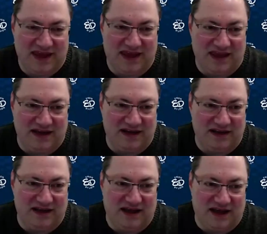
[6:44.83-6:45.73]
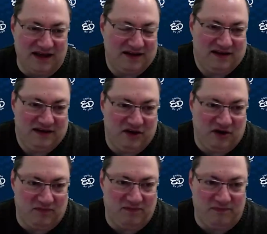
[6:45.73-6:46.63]
And,
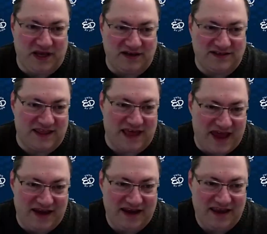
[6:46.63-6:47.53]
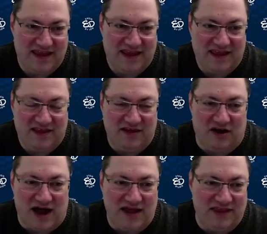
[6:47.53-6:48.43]
because of that,
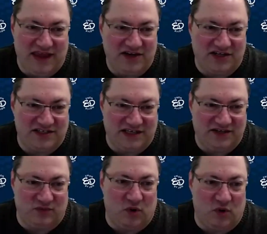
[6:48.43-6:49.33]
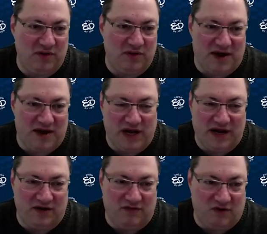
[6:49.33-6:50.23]
a lot of the agencies worry about
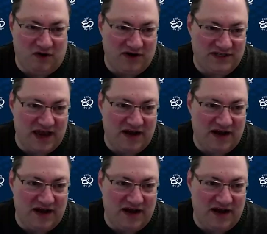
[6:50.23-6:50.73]
winning awards.